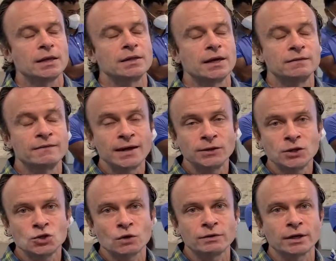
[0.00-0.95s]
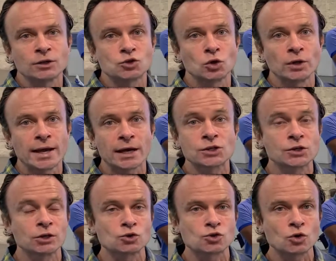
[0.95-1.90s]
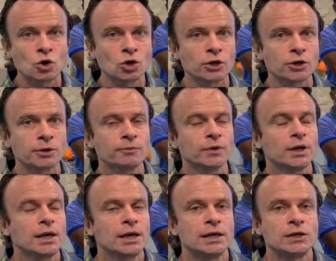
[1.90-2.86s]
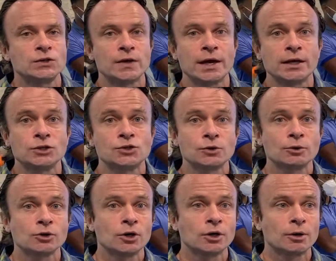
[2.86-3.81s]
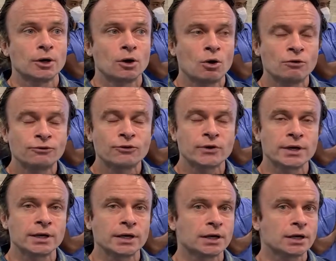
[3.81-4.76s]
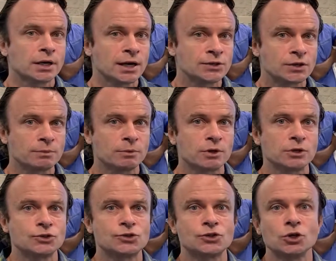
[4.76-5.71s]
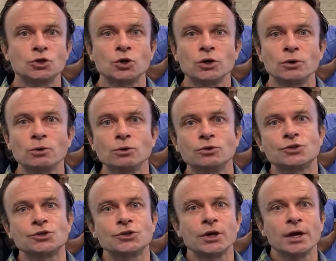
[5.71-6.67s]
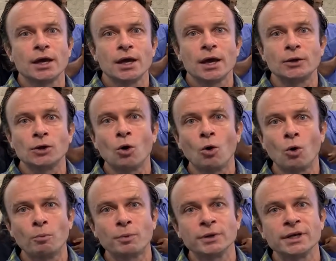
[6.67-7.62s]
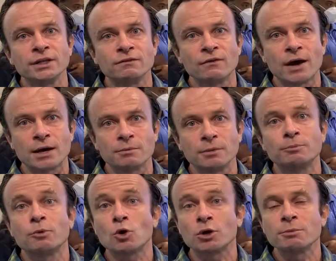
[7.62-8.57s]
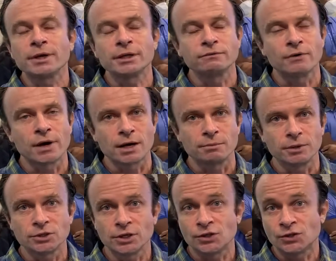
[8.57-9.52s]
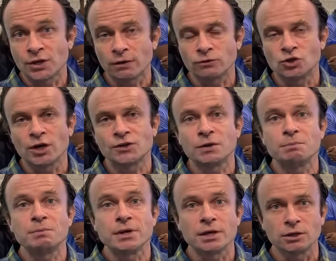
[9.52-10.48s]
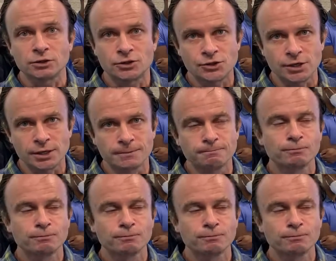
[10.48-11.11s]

The advantage of the ctrlX controller is that it's offering customers to use an open environment, programming environment, instead of just a PLC.